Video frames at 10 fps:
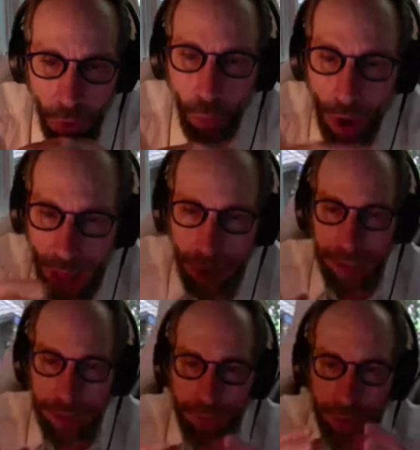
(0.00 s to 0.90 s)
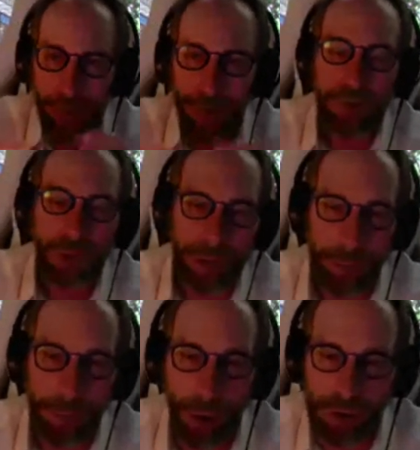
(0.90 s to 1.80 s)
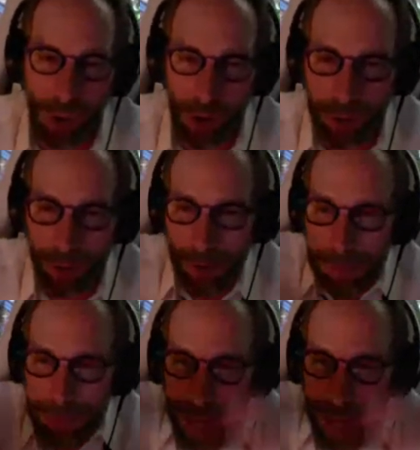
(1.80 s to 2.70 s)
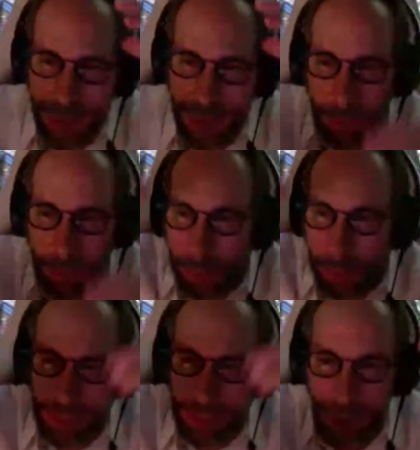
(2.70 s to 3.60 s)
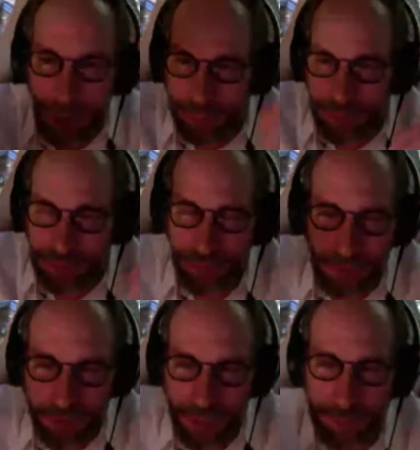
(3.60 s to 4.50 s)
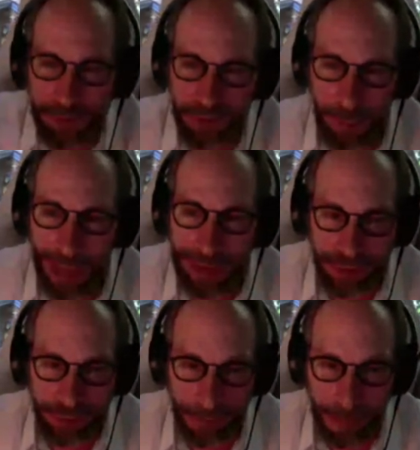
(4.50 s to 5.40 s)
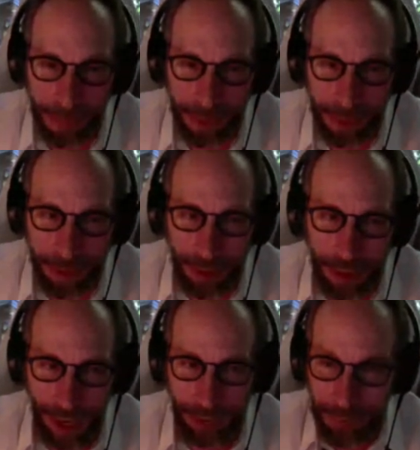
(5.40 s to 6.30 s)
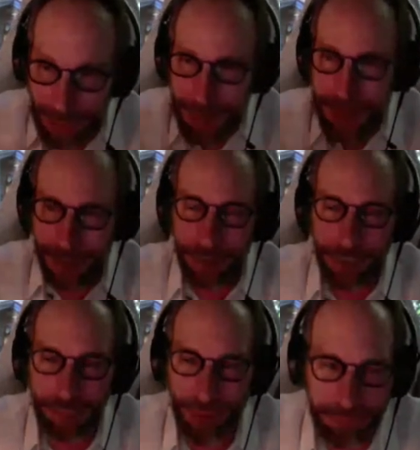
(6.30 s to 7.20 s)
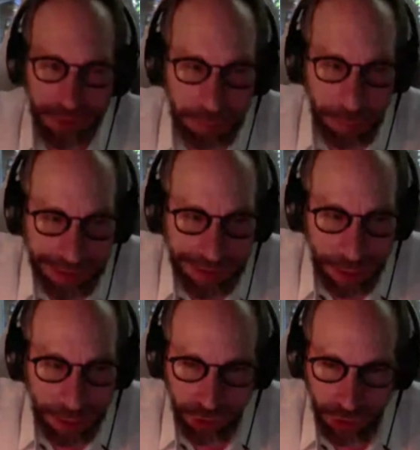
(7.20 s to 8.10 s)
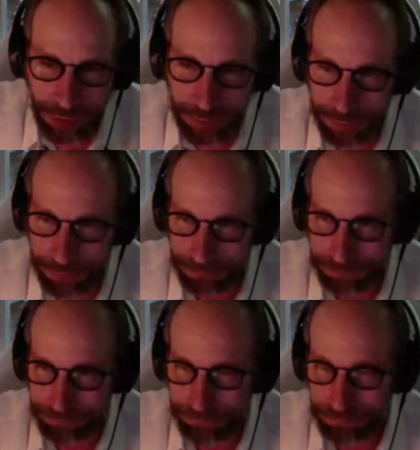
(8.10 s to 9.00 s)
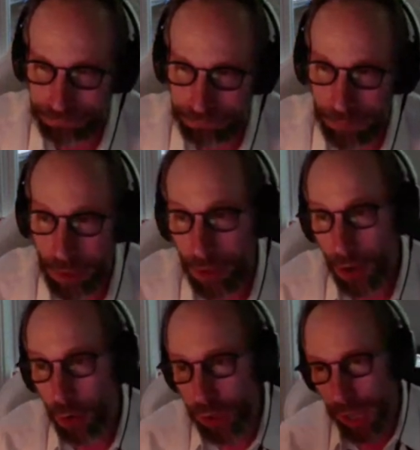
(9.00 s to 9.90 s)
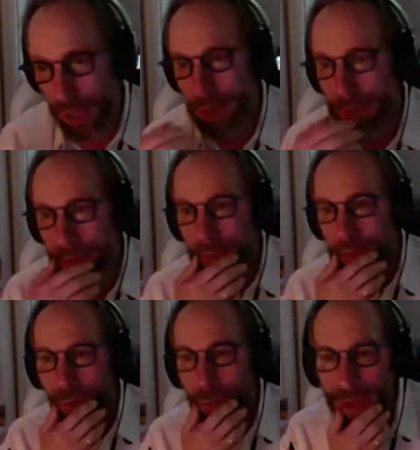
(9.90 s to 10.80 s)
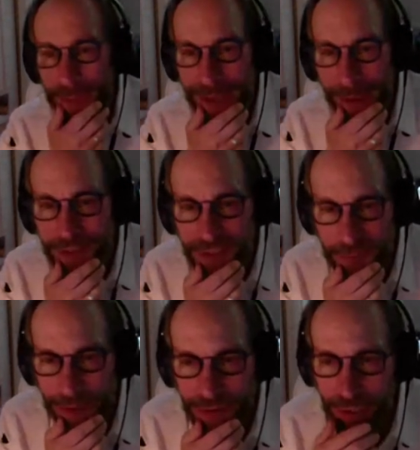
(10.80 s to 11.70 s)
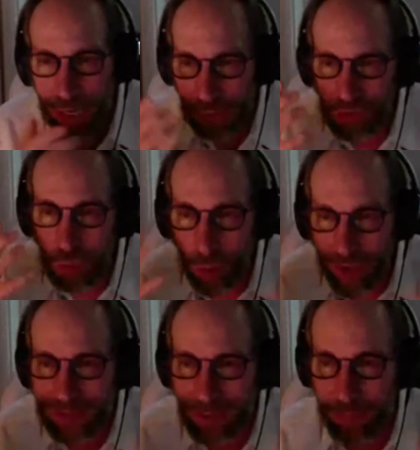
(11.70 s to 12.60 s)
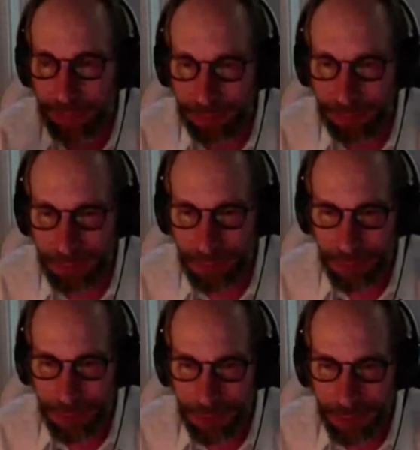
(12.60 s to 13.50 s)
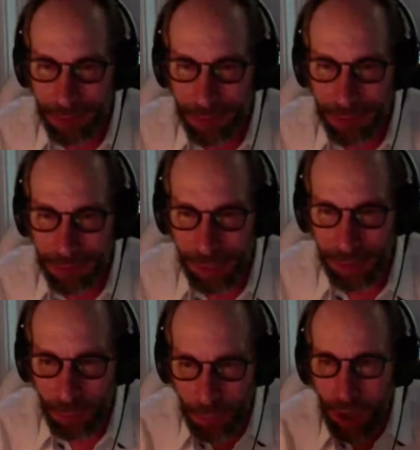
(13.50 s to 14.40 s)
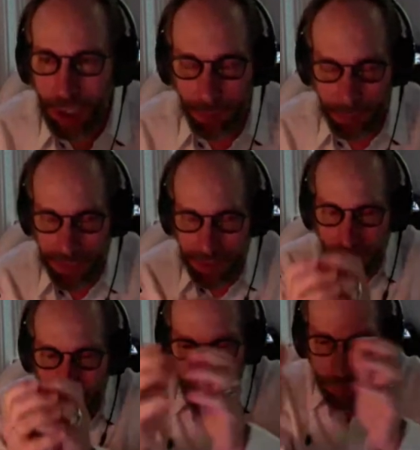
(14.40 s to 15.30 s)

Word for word: Well, if they're there inside of a proton, maybe they're popping in and out of existence in empty space, and maybe they could give empty space energy. Okay, so maybe empty space could actually weigh something. That's remarkable. It means you get rid